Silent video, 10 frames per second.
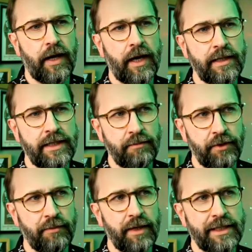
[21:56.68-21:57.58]
I did
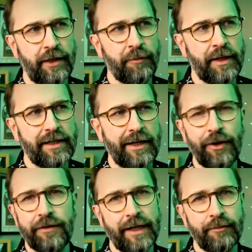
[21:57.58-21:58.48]
burn myself, but I did it
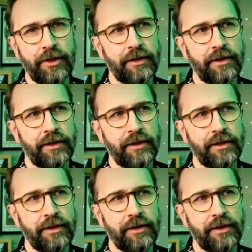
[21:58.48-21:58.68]
off camera.